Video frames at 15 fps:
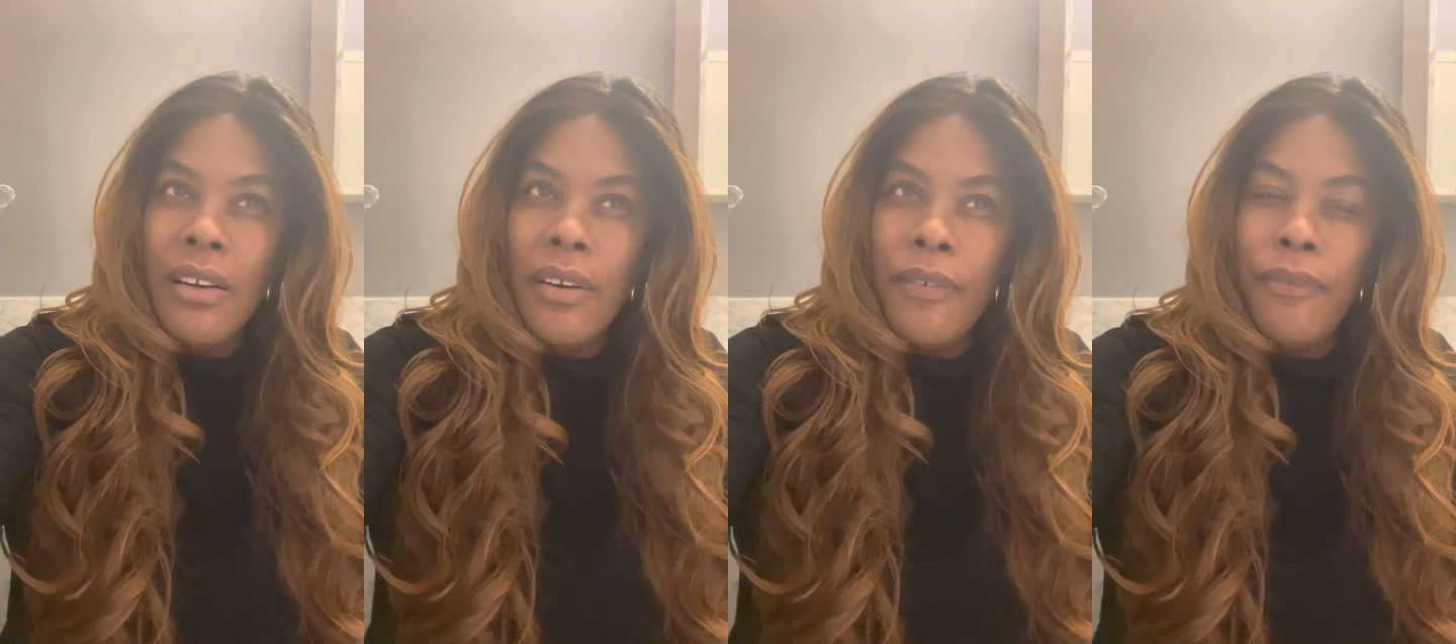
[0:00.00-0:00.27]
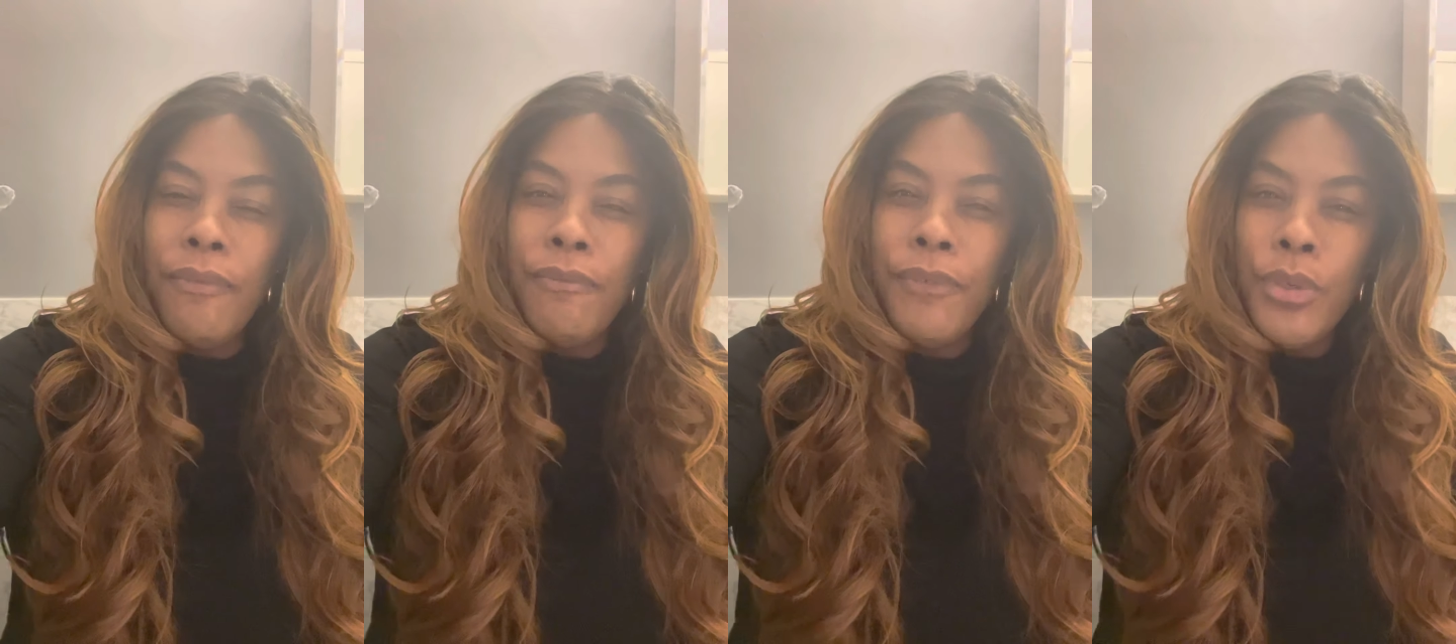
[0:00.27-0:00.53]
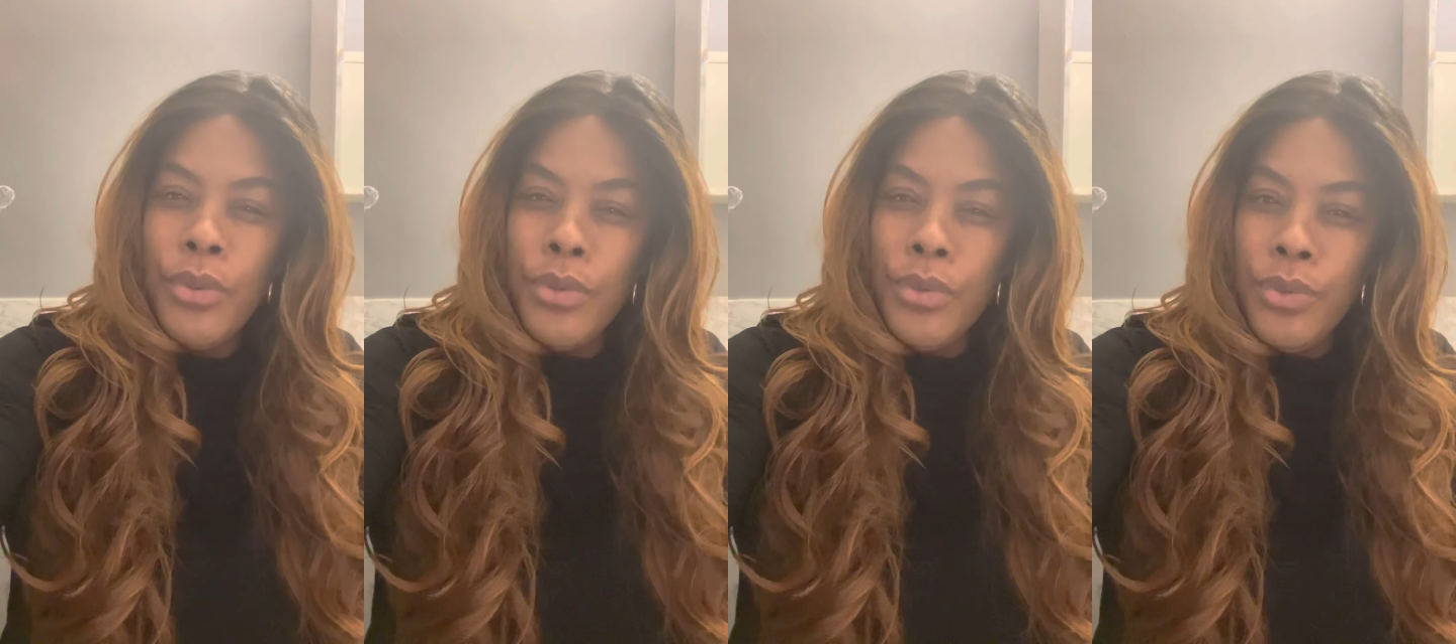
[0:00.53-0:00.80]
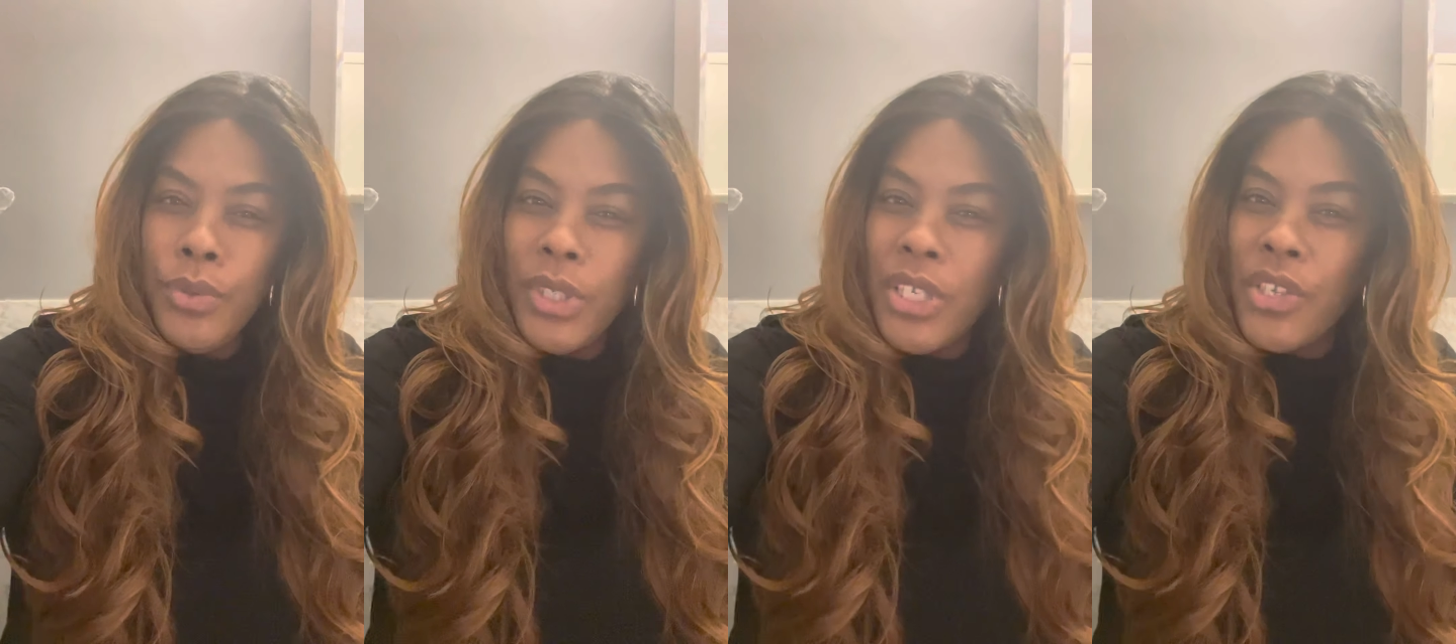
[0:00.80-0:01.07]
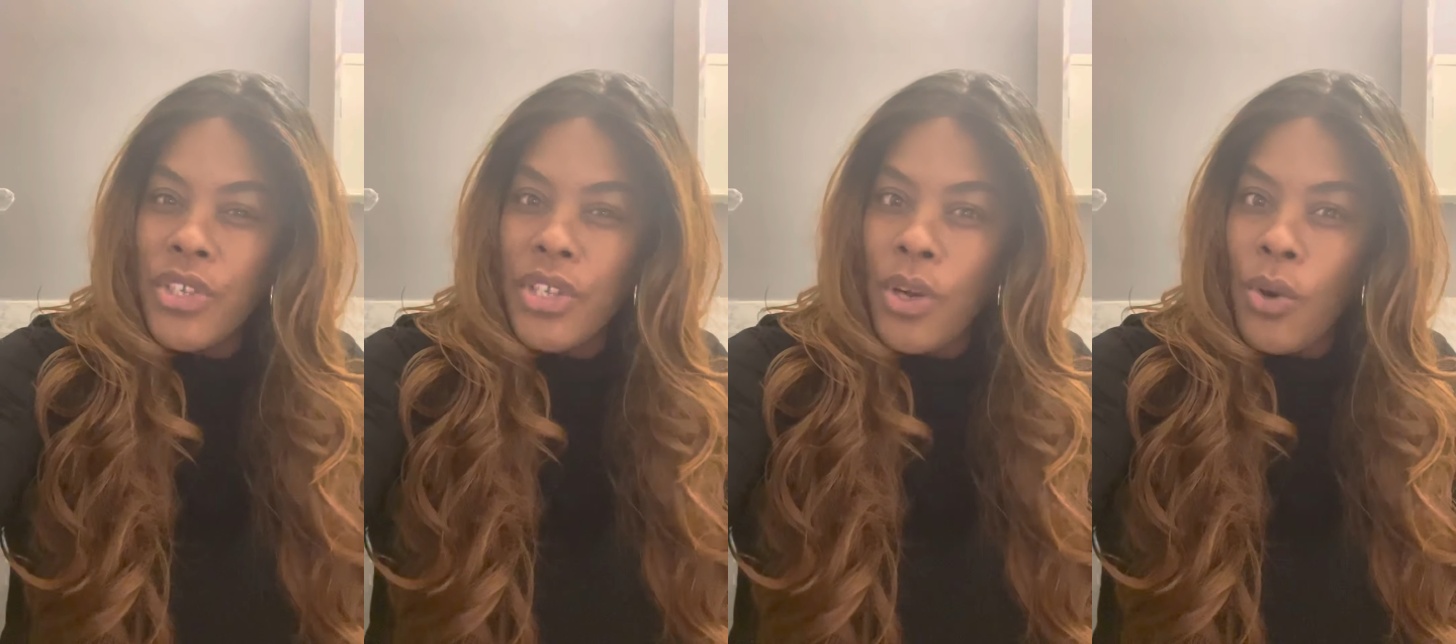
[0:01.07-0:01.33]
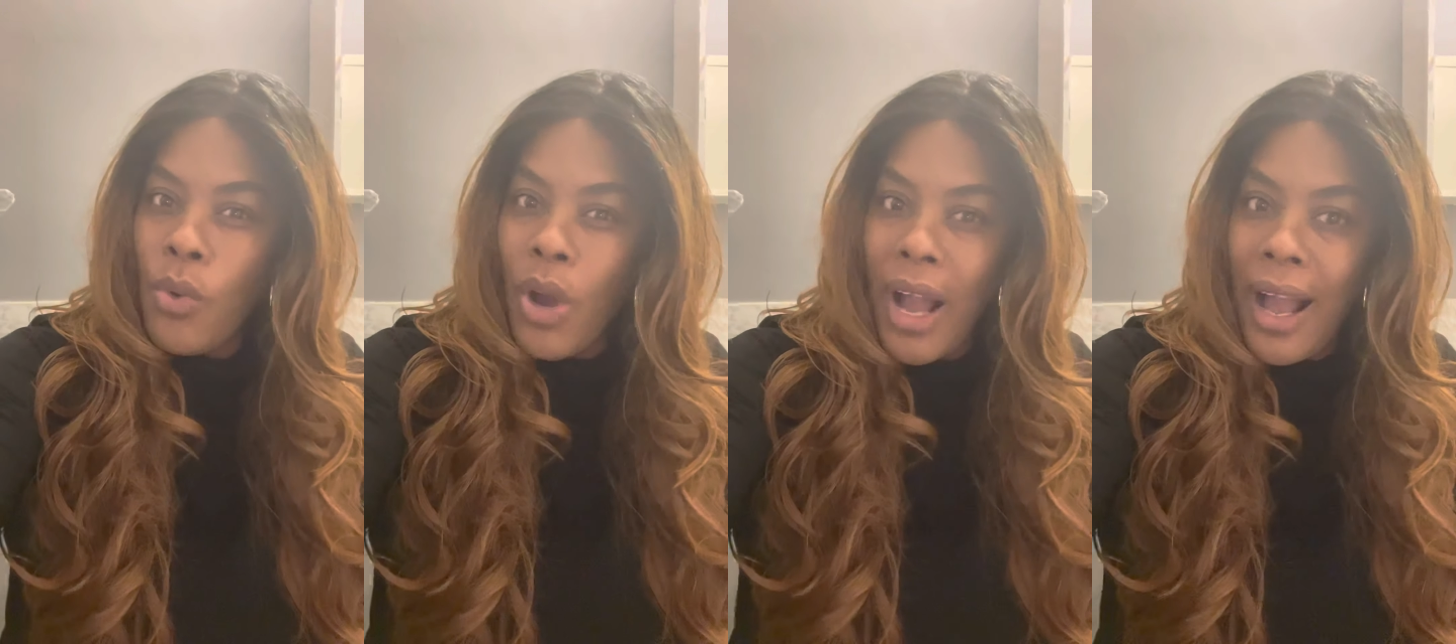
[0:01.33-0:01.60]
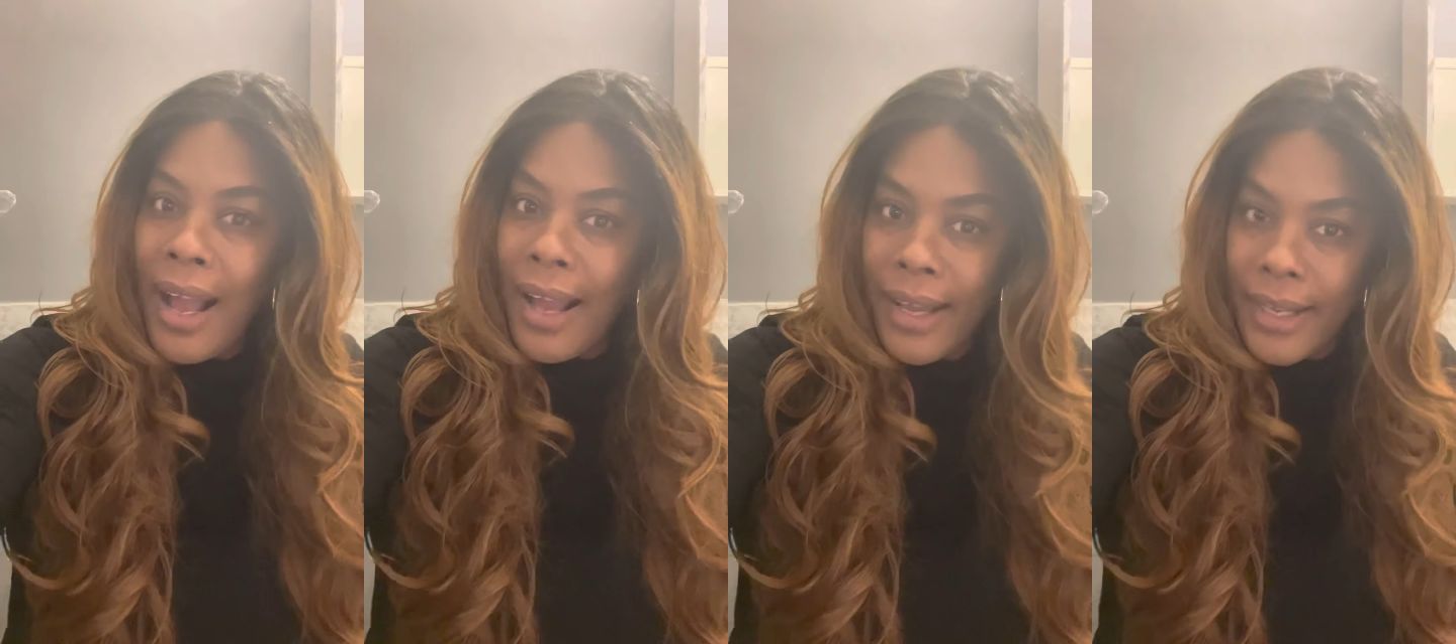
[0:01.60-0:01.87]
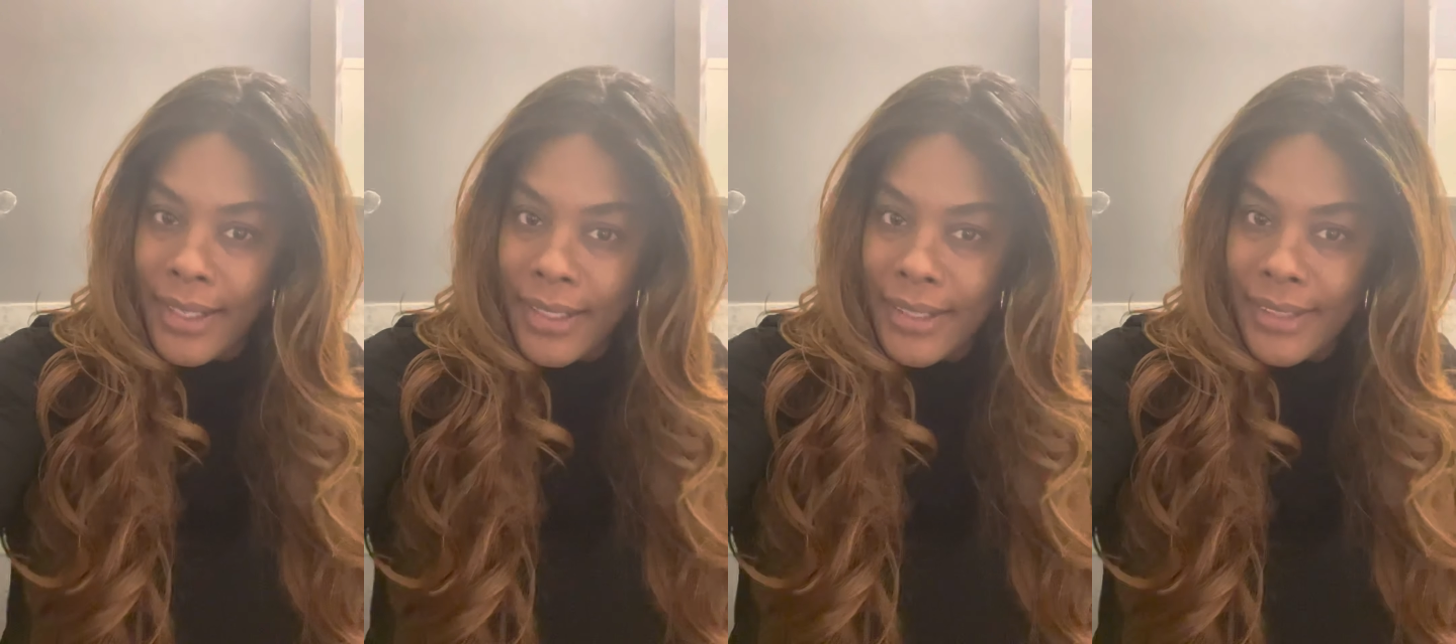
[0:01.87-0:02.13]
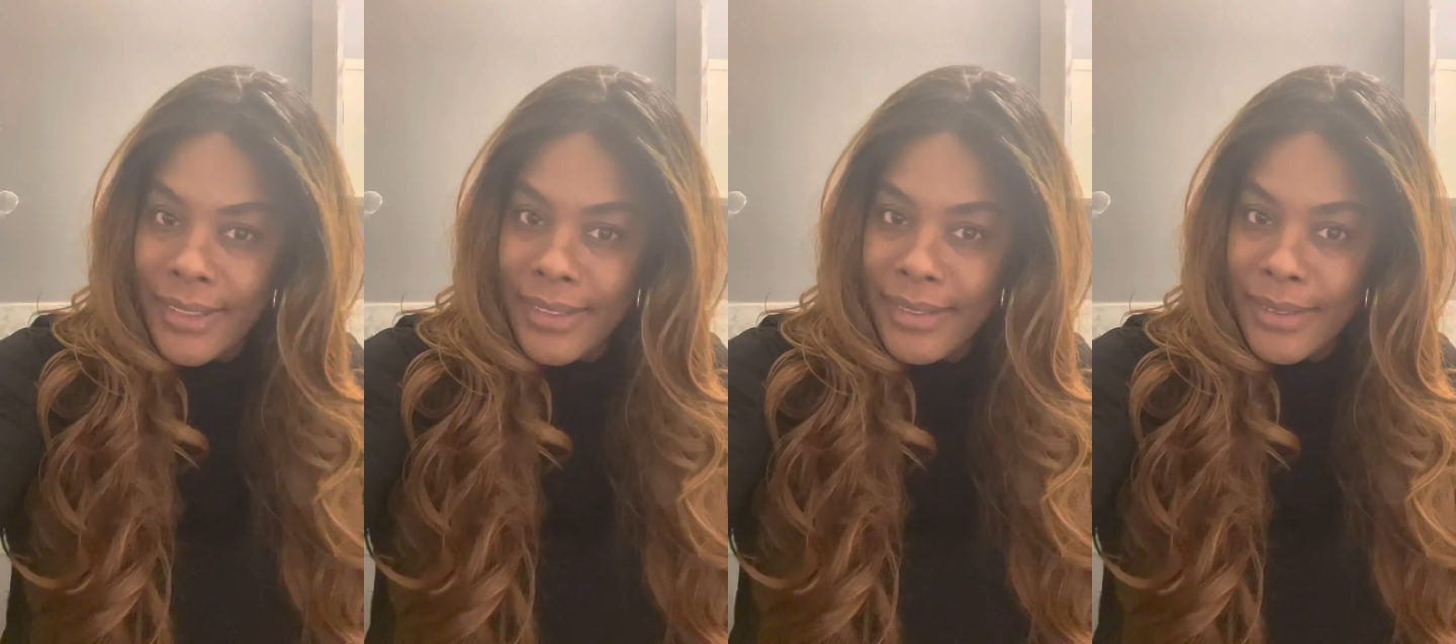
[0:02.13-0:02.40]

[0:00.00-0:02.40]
of food is so high,